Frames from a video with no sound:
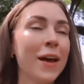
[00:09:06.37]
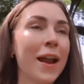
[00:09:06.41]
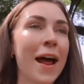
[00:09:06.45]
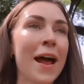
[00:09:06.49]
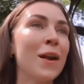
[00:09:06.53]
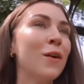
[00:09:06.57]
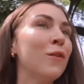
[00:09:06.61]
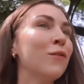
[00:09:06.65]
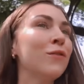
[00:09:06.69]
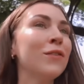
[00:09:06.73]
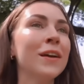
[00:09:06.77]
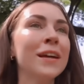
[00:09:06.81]

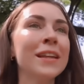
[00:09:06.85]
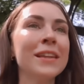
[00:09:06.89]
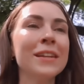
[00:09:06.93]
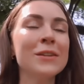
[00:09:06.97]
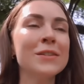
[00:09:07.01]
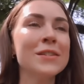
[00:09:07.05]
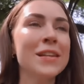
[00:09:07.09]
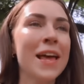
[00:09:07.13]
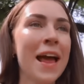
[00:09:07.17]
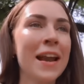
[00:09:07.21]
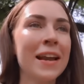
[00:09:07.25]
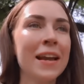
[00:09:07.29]
I don't feel like
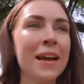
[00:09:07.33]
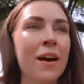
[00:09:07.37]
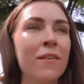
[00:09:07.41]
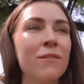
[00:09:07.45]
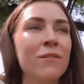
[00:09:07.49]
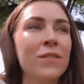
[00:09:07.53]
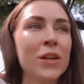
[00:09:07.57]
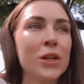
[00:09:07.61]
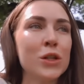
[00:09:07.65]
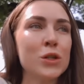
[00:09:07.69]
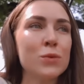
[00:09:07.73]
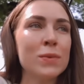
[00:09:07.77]
there's any
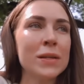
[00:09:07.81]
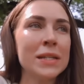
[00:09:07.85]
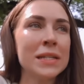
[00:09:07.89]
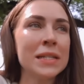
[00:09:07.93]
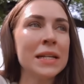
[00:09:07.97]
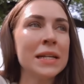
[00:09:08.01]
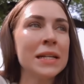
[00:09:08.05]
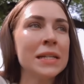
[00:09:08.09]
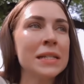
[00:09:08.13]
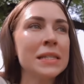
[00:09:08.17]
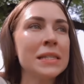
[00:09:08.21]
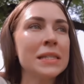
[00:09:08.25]
unfinished
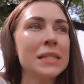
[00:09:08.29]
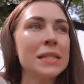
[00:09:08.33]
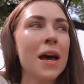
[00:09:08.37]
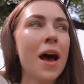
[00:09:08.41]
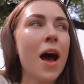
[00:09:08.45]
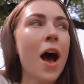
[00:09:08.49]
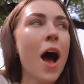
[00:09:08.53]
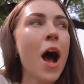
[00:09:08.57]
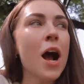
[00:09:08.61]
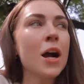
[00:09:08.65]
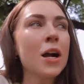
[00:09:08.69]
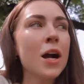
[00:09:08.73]
business.
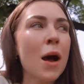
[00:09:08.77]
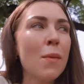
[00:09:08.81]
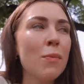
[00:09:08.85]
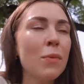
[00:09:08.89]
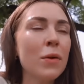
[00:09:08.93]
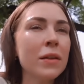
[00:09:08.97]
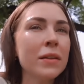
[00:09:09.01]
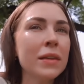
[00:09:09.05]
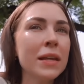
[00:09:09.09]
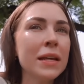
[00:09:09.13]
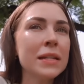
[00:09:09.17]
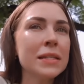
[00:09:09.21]
A
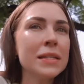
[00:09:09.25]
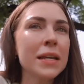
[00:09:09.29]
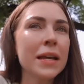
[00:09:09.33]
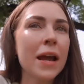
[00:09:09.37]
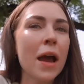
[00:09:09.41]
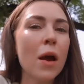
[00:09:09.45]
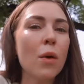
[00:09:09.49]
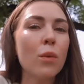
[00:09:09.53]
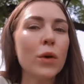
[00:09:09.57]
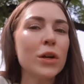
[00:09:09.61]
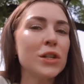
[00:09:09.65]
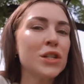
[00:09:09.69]
couple of things like
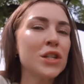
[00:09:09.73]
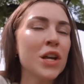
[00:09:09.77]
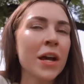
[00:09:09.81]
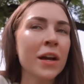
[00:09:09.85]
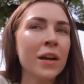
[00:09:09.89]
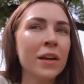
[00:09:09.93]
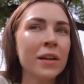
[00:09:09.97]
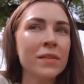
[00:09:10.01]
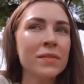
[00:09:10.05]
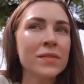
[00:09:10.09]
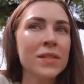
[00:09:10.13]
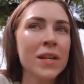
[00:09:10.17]
I wish I
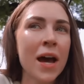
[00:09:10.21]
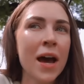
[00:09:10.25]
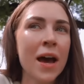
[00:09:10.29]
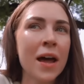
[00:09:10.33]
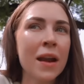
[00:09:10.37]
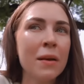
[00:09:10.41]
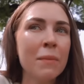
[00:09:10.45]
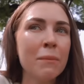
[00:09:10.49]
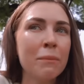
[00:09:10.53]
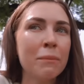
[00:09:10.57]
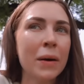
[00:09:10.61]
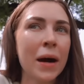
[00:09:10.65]
could have
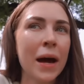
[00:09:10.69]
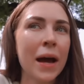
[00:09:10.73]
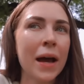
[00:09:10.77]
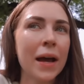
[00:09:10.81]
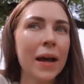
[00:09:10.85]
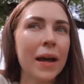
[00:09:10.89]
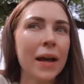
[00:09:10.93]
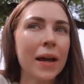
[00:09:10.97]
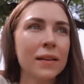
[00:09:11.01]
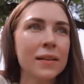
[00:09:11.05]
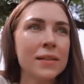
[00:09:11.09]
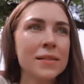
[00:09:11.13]
done,
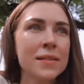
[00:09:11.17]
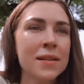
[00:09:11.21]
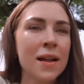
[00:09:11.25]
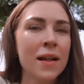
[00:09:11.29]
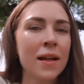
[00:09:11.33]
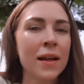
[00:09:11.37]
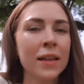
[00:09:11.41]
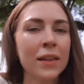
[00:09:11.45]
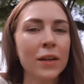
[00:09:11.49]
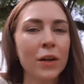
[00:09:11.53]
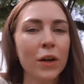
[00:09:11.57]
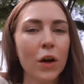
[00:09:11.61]
but it's not
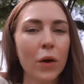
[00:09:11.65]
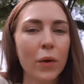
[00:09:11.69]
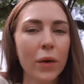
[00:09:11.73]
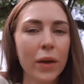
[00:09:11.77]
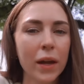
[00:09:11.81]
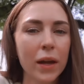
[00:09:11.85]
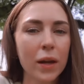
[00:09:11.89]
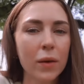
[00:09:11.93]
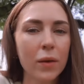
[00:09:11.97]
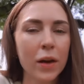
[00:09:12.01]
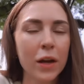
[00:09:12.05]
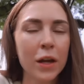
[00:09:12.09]
like they're
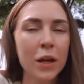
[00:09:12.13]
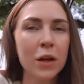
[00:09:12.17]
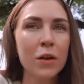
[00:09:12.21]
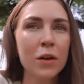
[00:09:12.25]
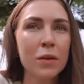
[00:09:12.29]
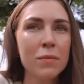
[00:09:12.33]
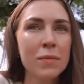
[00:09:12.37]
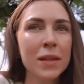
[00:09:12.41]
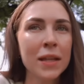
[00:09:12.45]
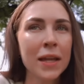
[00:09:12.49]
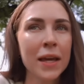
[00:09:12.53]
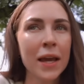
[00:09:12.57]
going anywhere. You know
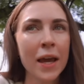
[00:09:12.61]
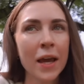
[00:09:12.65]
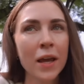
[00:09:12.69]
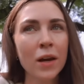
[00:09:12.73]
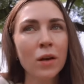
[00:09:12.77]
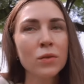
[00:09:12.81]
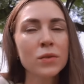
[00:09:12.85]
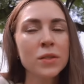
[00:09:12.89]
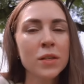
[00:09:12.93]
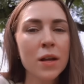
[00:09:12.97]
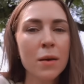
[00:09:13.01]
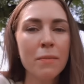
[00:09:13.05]
what I mean? Like I can
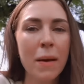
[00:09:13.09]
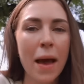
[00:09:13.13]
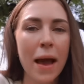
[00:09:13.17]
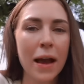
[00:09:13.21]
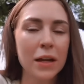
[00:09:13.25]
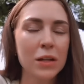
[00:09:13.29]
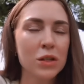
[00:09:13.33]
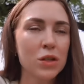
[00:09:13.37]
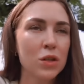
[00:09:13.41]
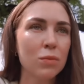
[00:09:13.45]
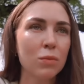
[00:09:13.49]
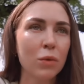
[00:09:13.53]
always come
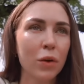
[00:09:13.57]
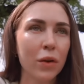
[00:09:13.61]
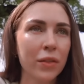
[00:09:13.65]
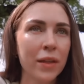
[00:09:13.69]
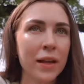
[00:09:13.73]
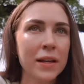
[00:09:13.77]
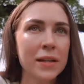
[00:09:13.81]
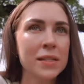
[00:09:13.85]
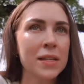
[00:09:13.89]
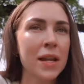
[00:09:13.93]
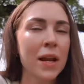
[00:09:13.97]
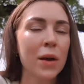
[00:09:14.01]
back and do more
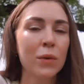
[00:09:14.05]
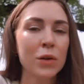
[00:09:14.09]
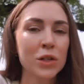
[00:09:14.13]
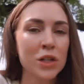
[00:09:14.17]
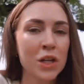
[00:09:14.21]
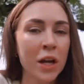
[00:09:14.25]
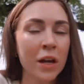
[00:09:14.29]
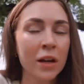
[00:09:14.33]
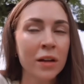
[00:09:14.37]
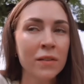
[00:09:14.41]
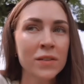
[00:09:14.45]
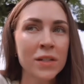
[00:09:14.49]
things that I wish
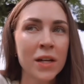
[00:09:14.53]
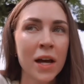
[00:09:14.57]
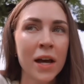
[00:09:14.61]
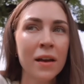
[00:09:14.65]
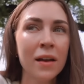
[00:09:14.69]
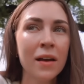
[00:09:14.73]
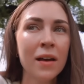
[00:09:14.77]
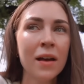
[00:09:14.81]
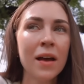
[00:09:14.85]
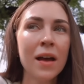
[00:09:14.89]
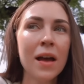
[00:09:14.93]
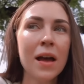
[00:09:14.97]
I could have
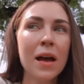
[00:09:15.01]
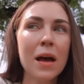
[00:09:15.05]
done.